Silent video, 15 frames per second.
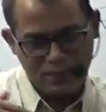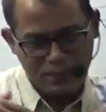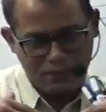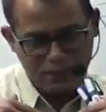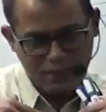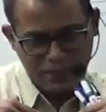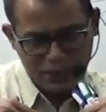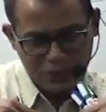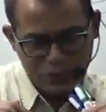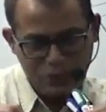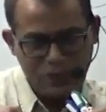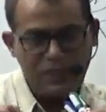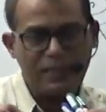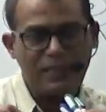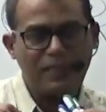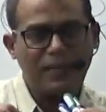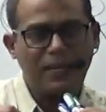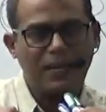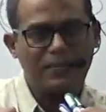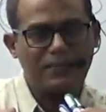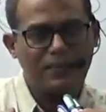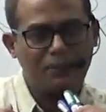where actually the
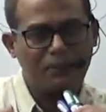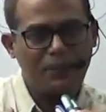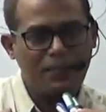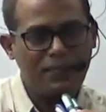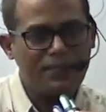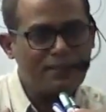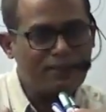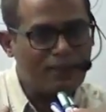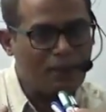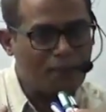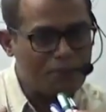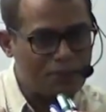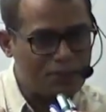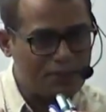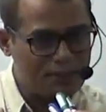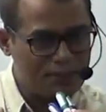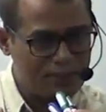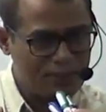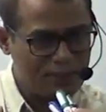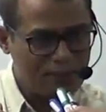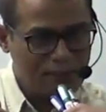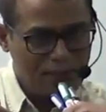cracks are being developed,
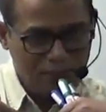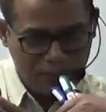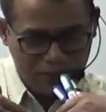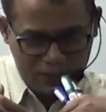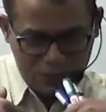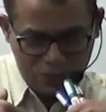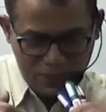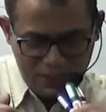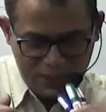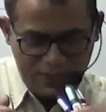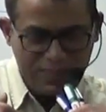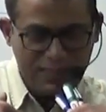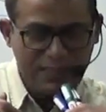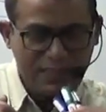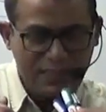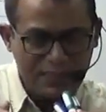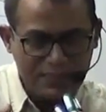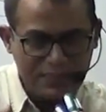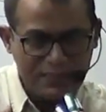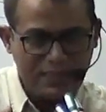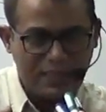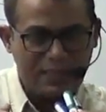where actually the hitting has
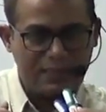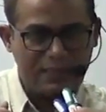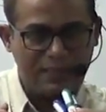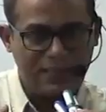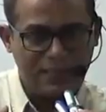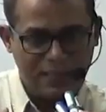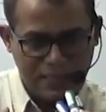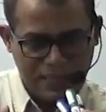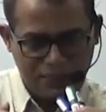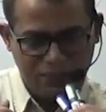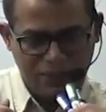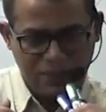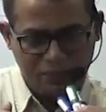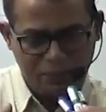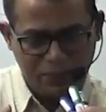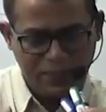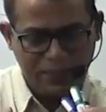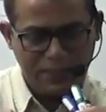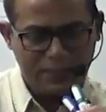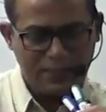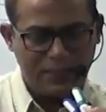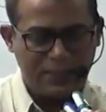started, and we can
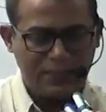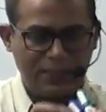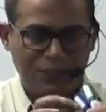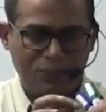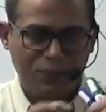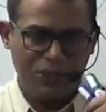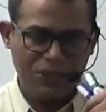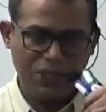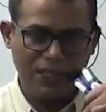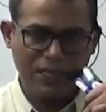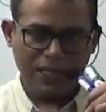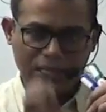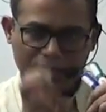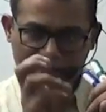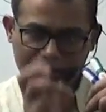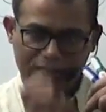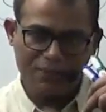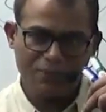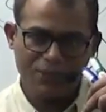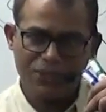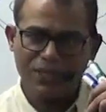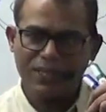predict that this much area has this
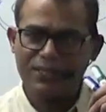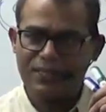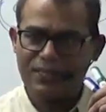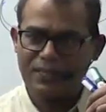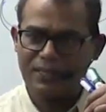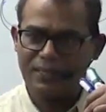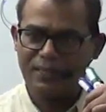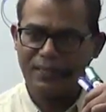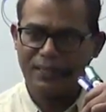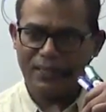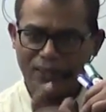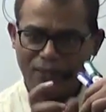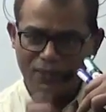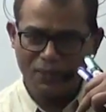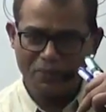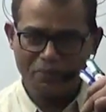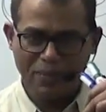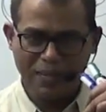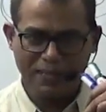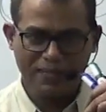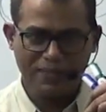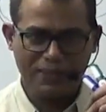much density, the
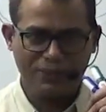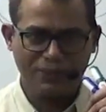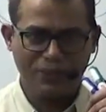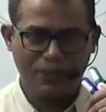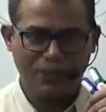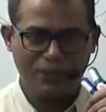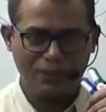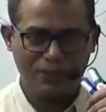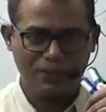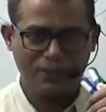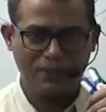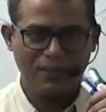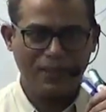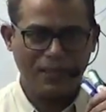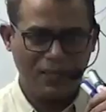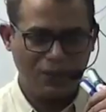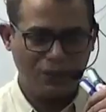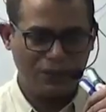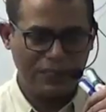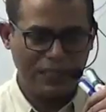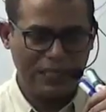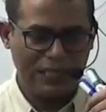compactness of the rocks, and
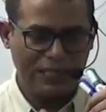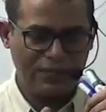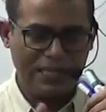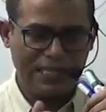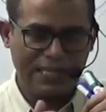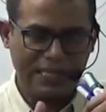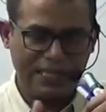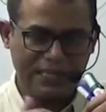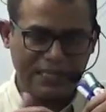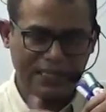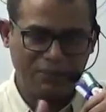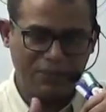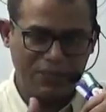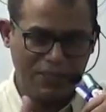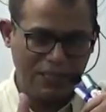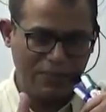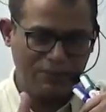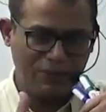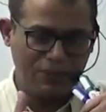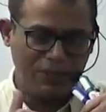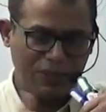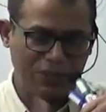obviously it will take this much time
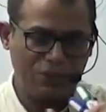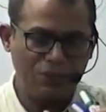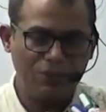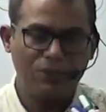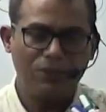for this to